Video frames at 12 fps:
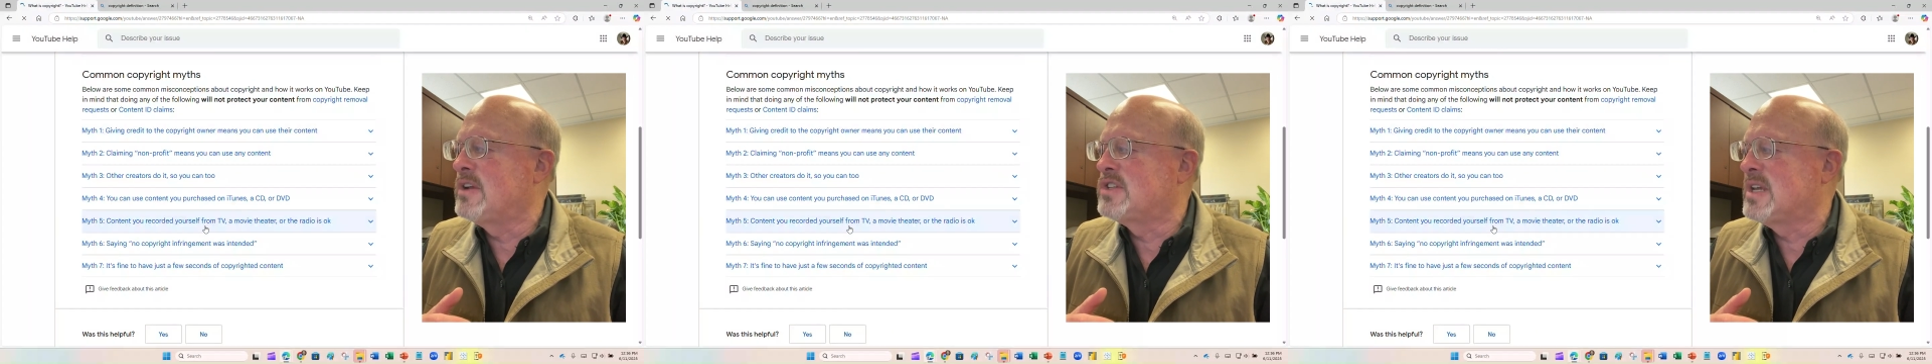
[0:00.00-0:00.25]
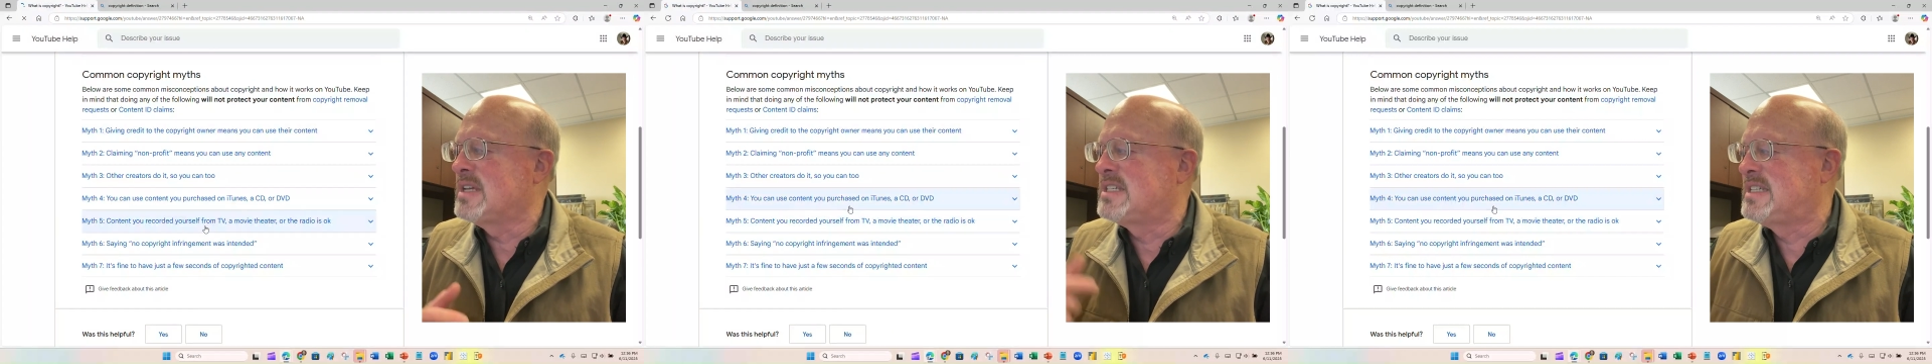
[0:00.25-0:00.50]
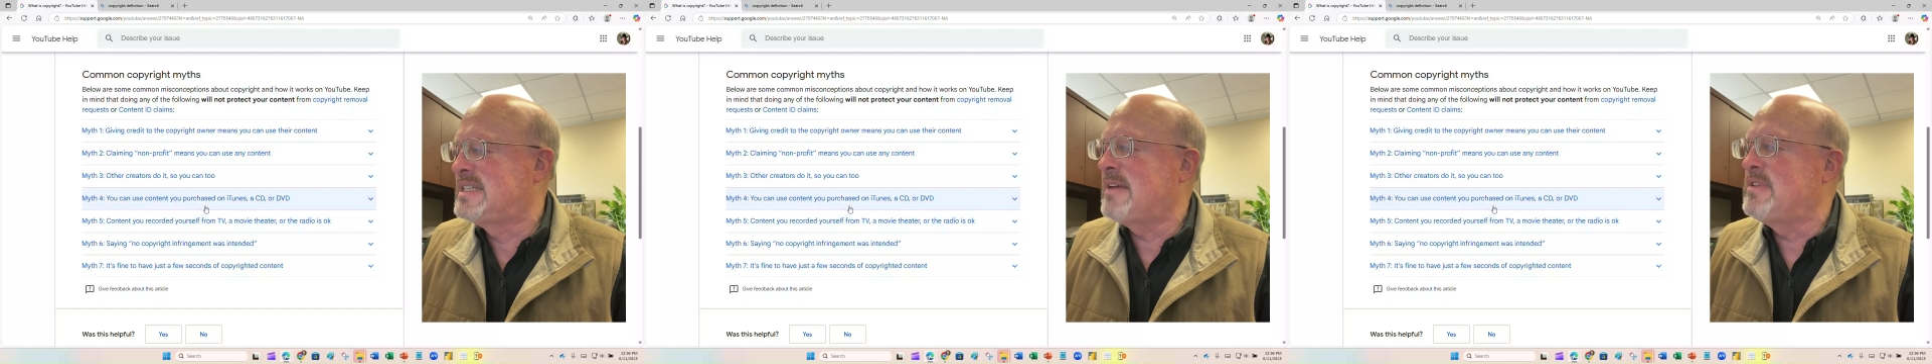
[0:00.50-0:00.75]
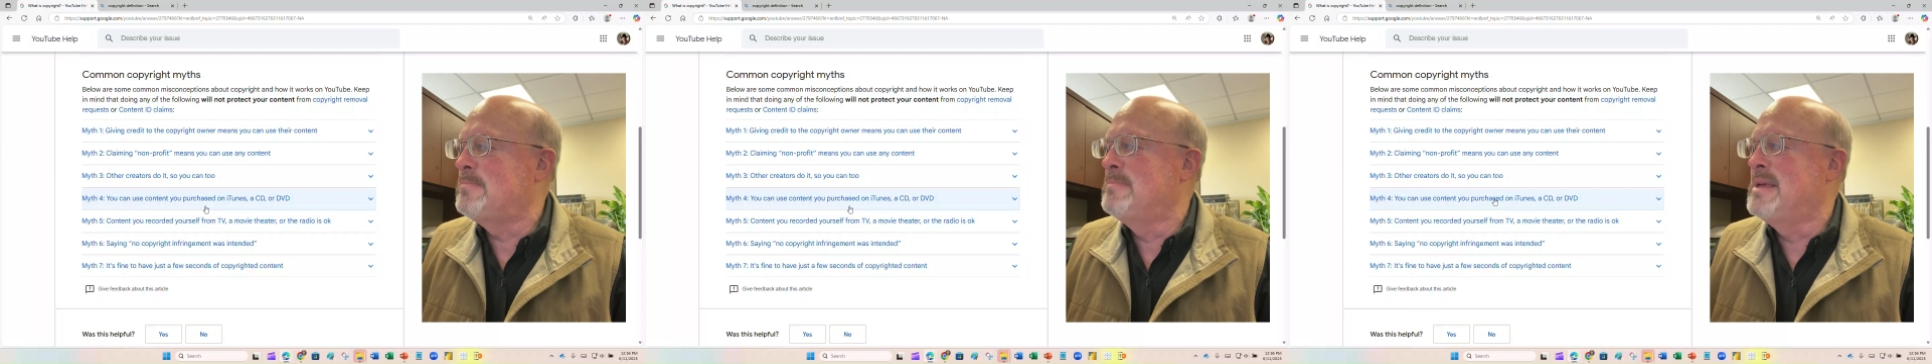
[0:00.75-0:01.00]
there's
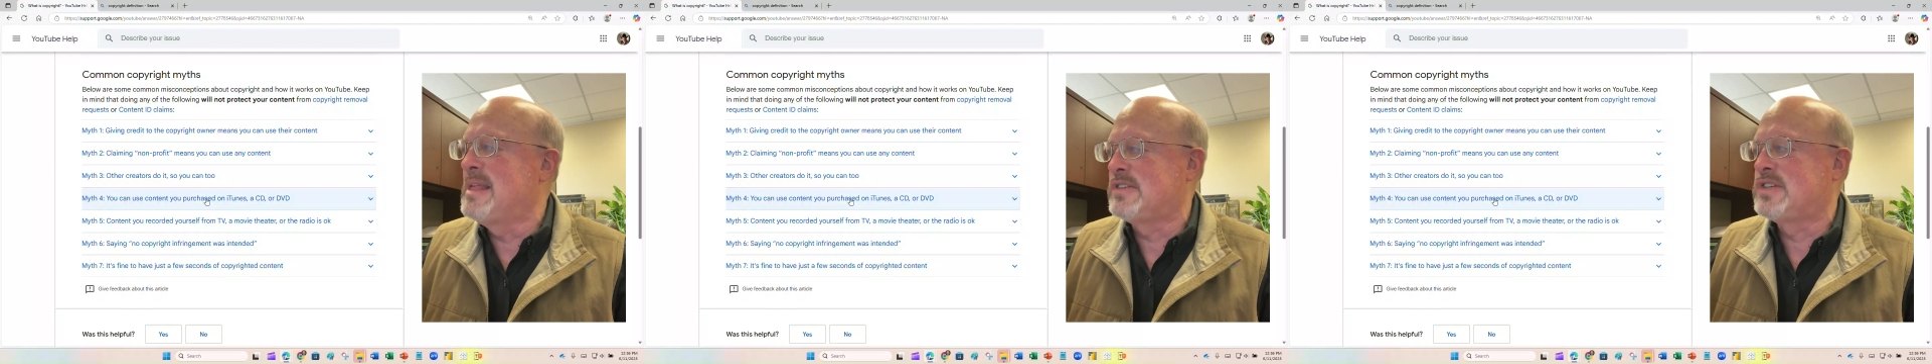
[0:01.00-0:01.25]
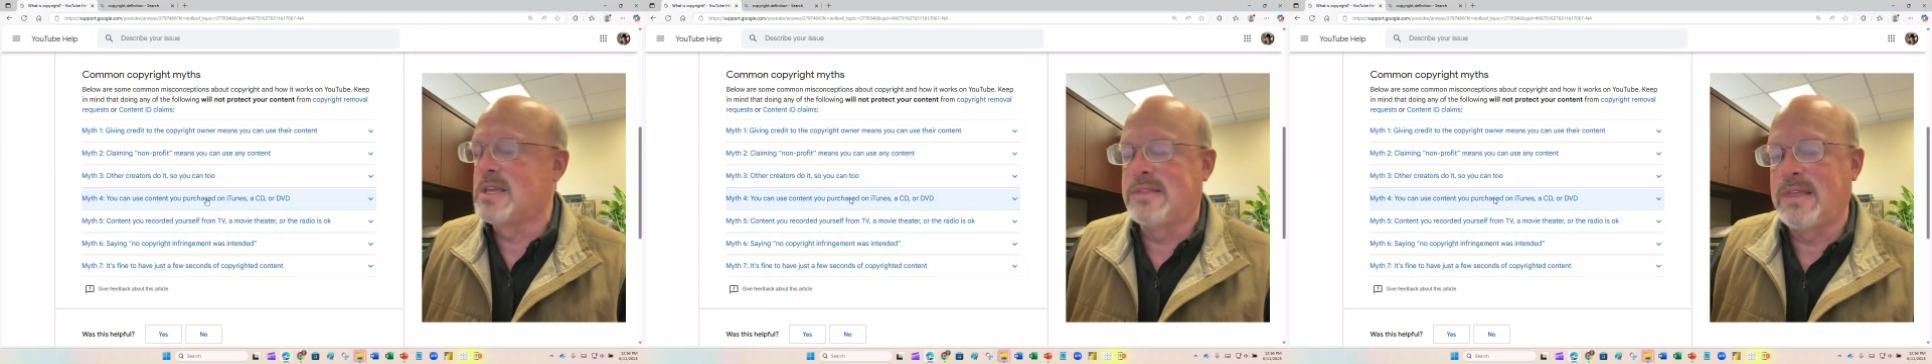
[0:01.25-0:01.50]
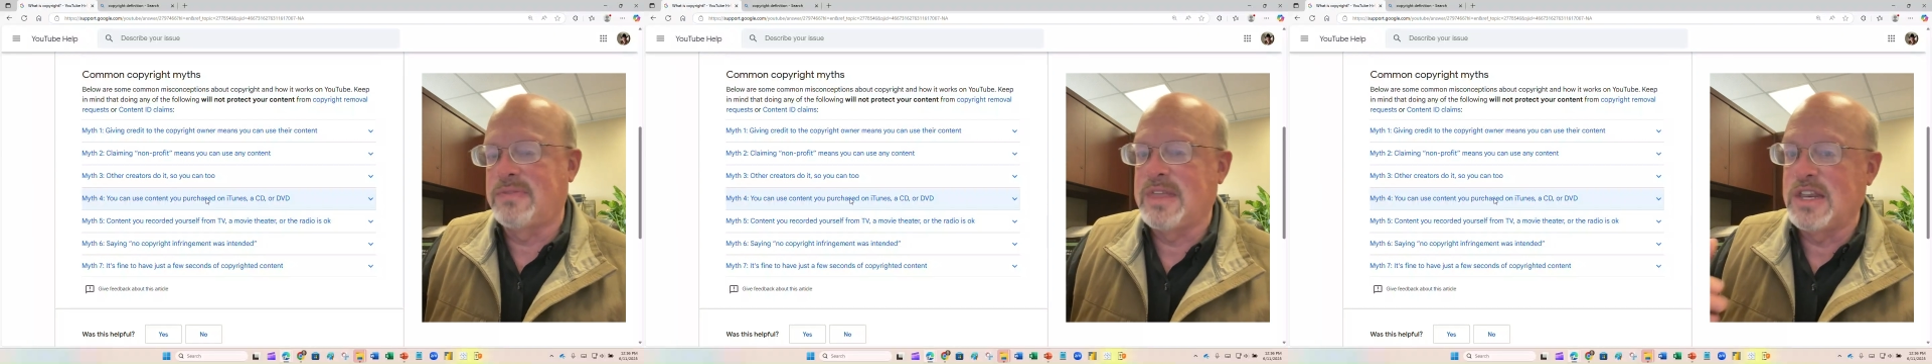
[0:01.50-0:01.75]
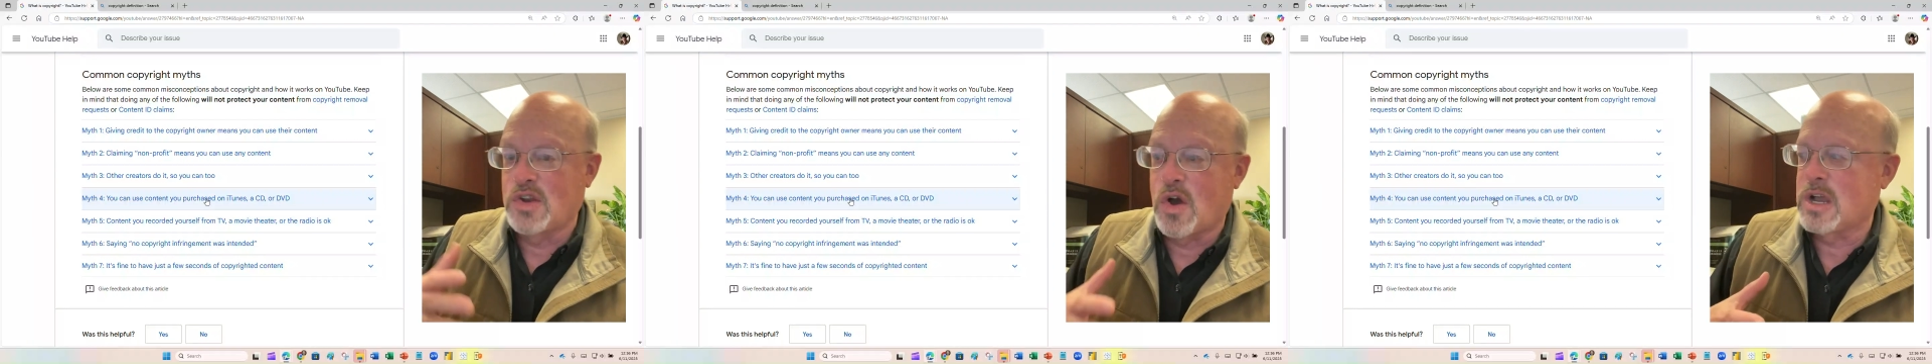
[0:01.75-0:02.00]
7 myths
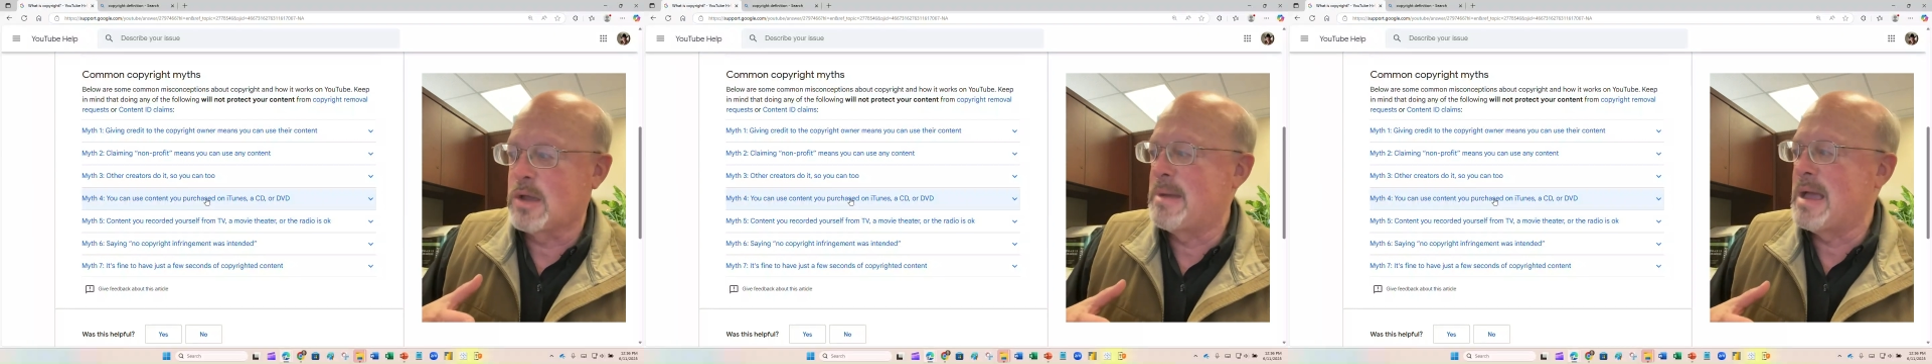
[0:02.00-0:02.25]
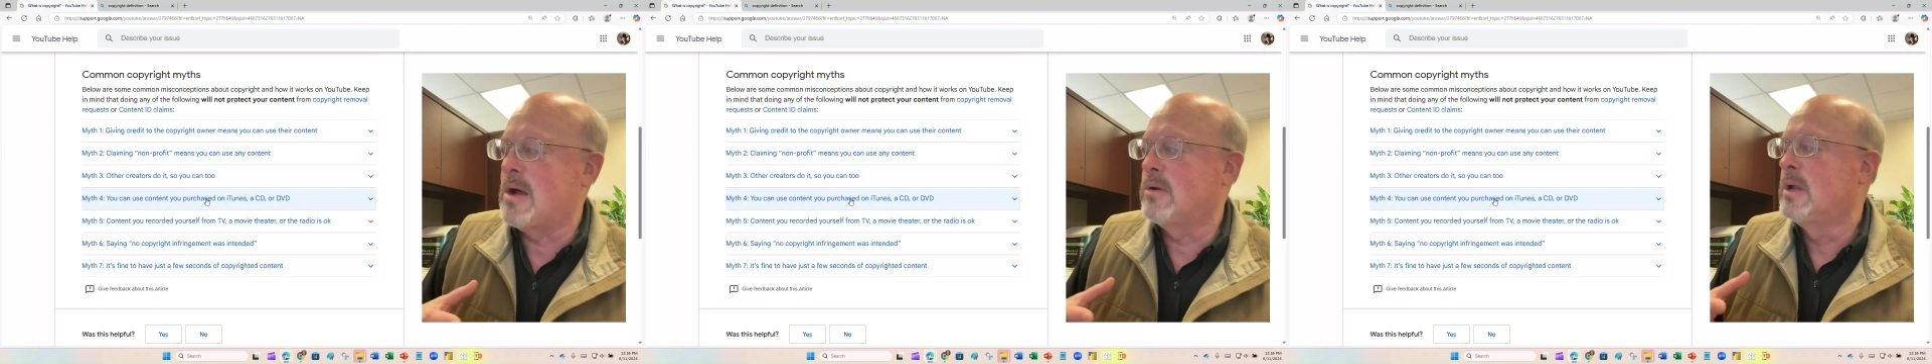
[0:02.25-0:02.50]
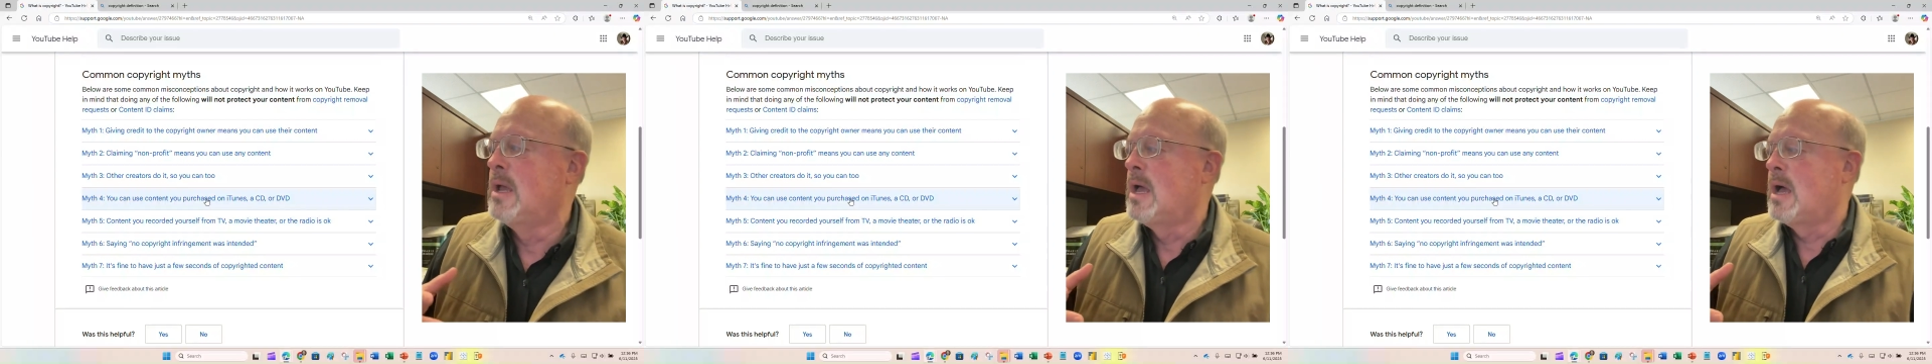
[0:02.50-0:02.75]
that they talk about.